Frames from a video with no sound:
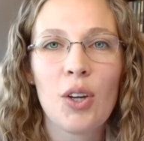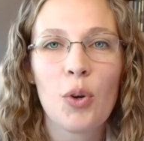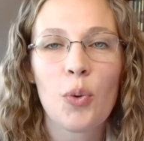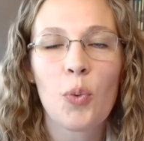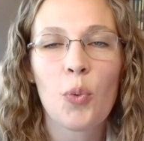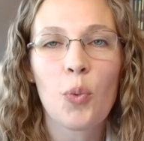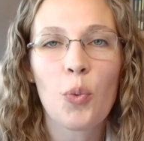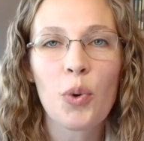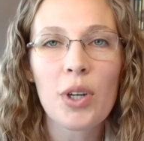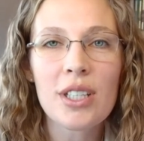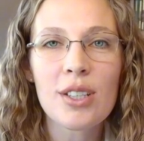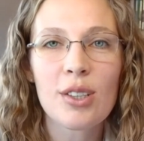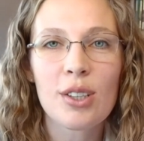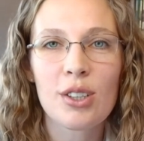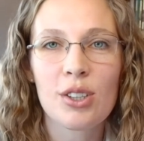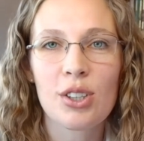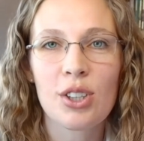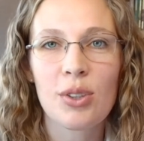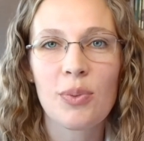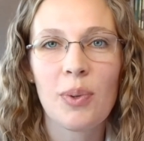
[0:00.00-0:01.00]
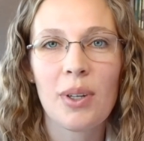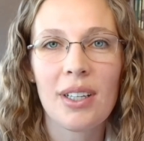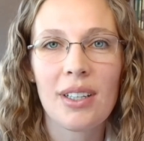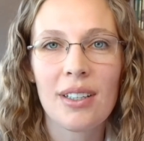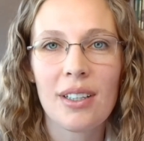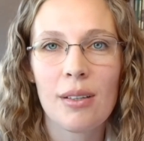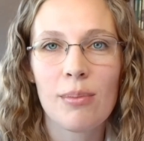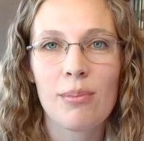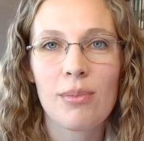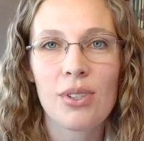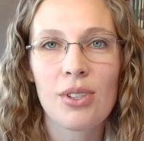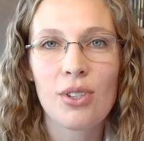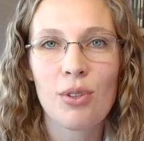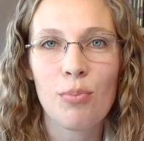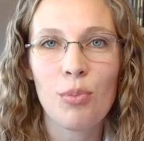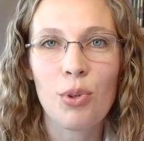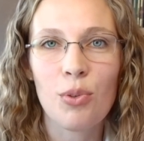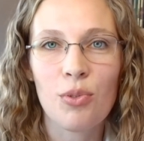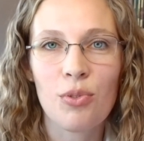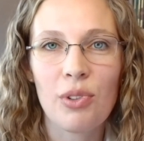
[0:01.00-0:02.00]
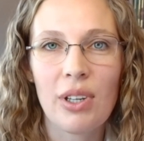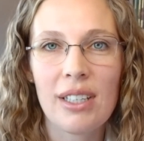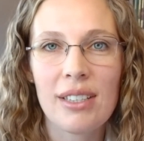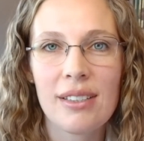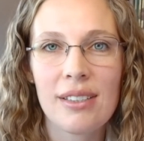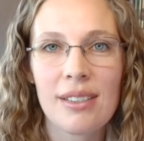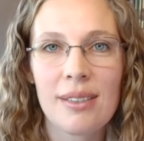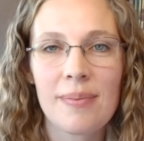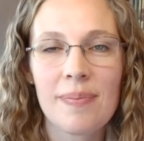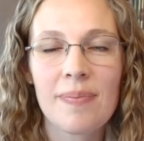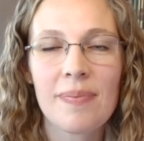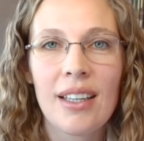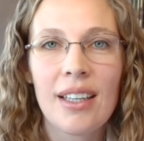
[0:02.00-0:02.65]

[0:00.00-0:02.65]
researcher when it comes to moon face.